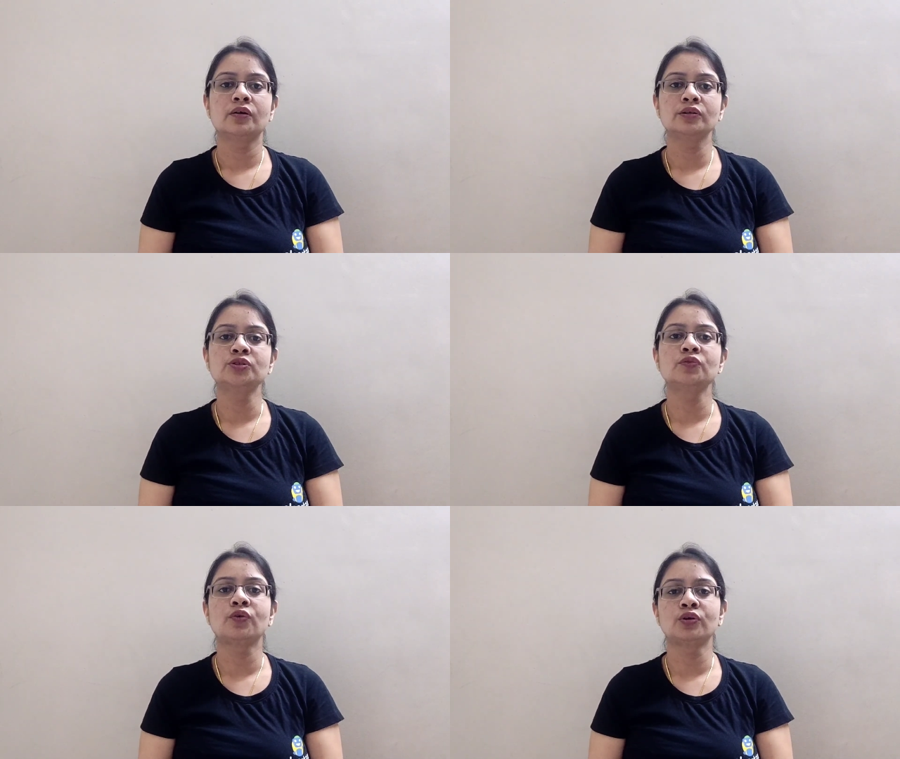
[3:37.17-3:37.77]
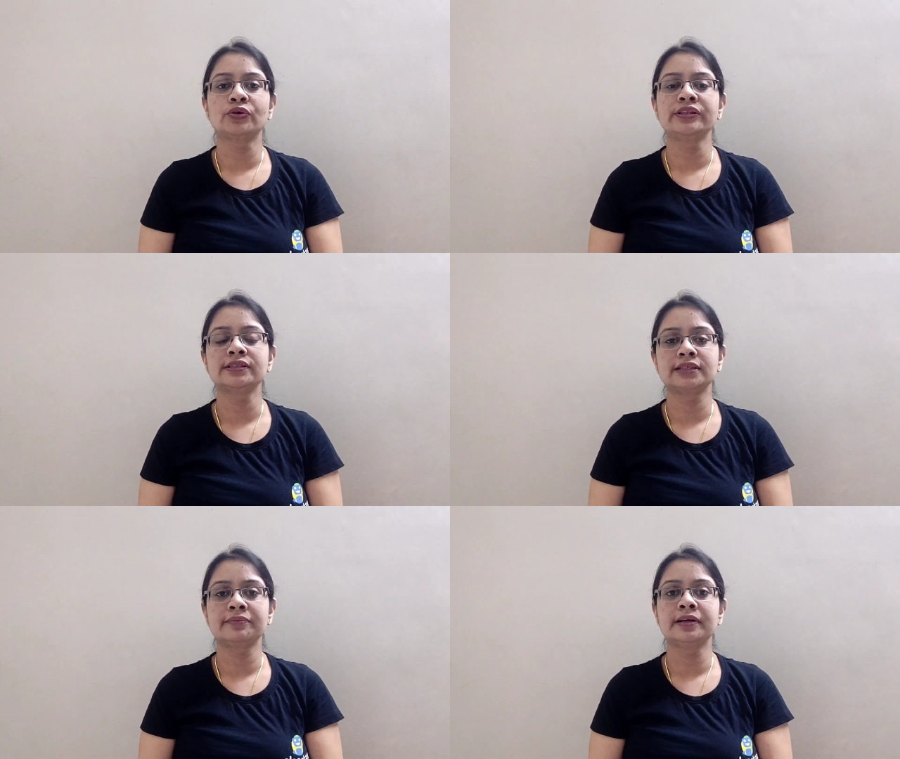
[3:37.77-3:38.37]
Also, following
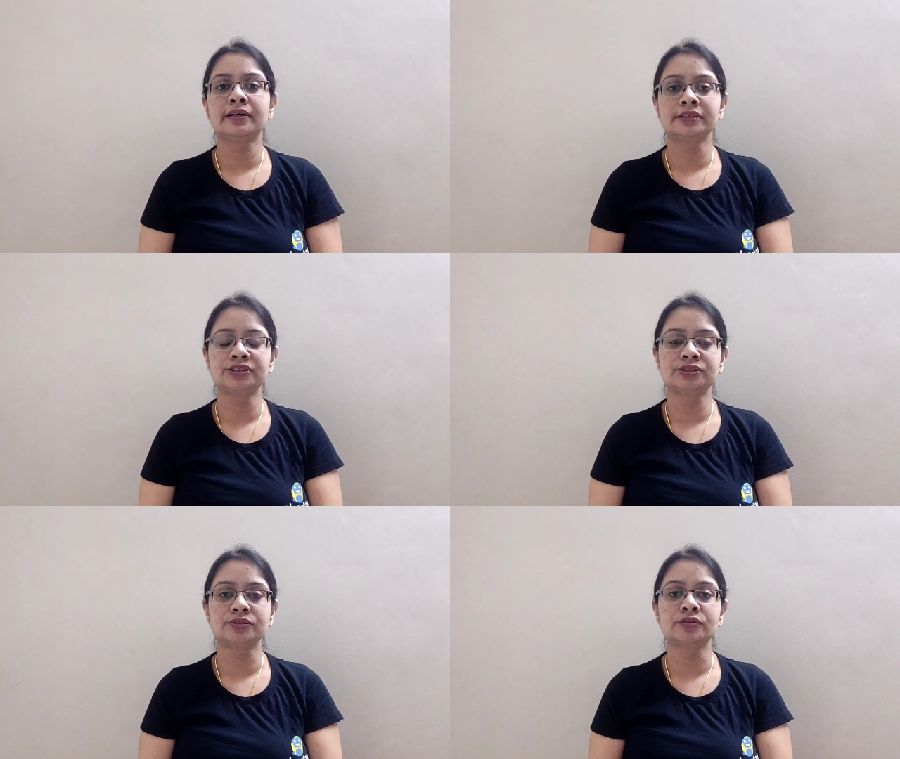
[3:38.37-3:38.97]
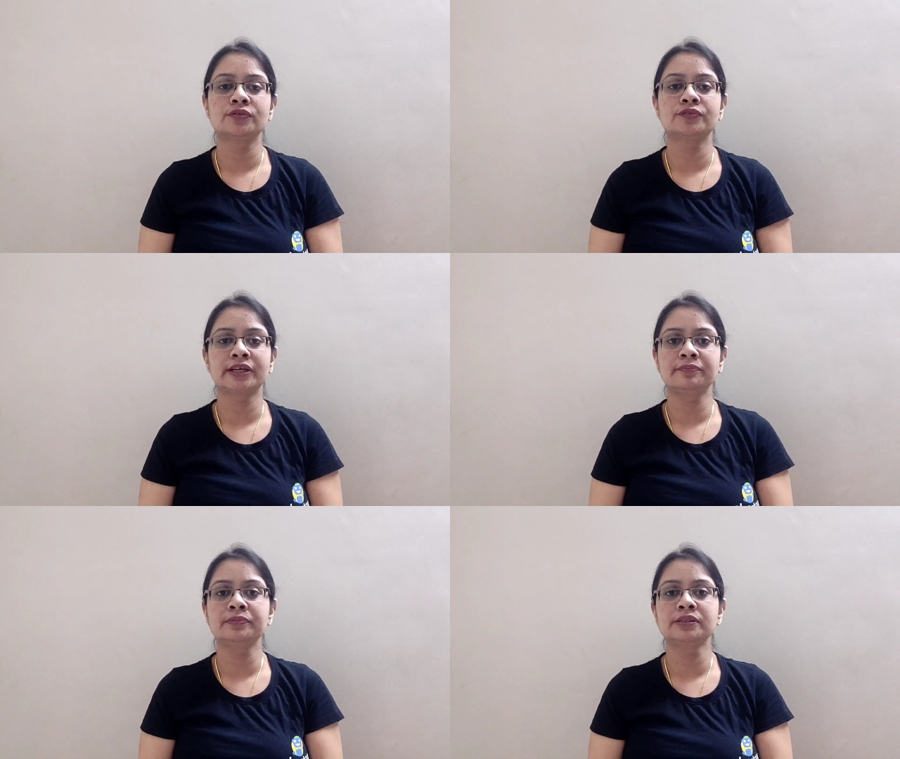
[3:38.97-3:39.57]
the same condition of
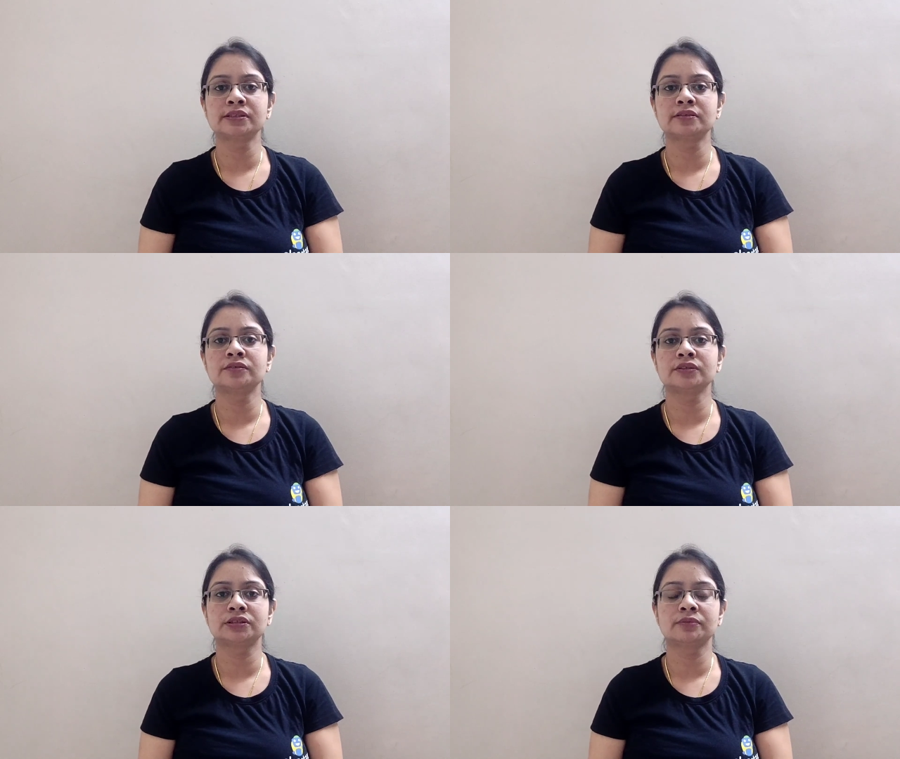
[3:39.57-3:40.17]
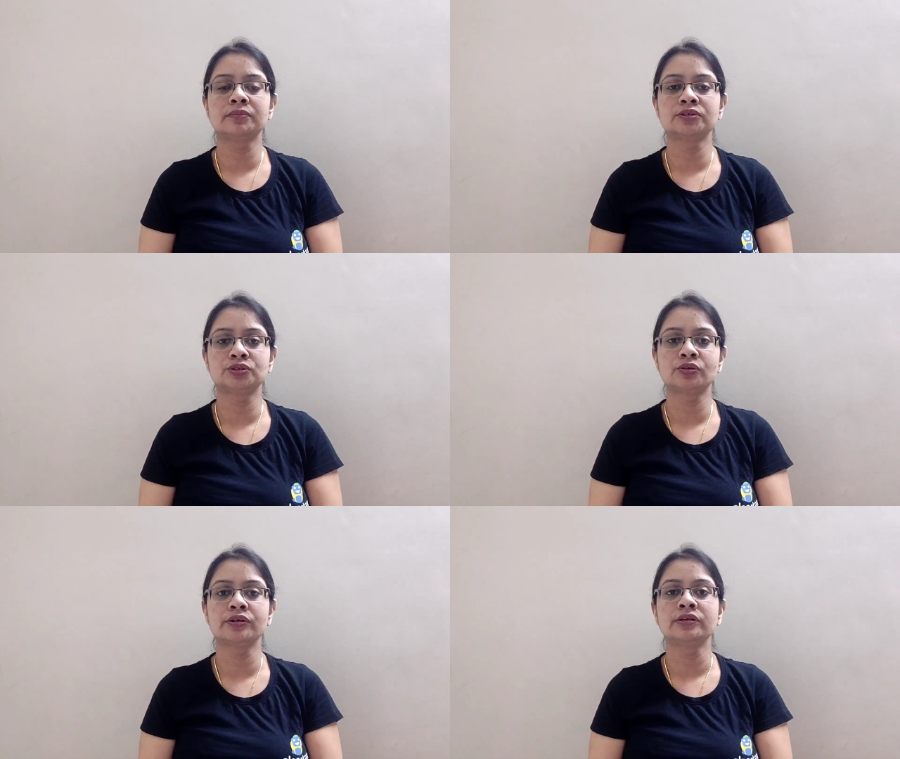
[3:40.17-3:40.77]
10% of the sum
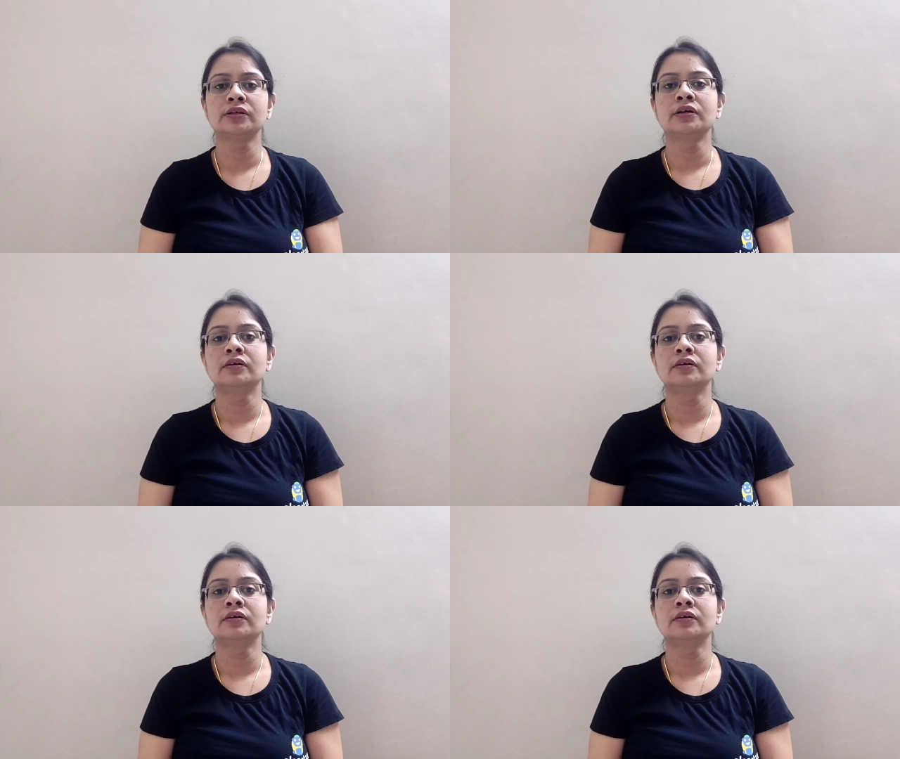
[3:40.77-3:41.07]
assured,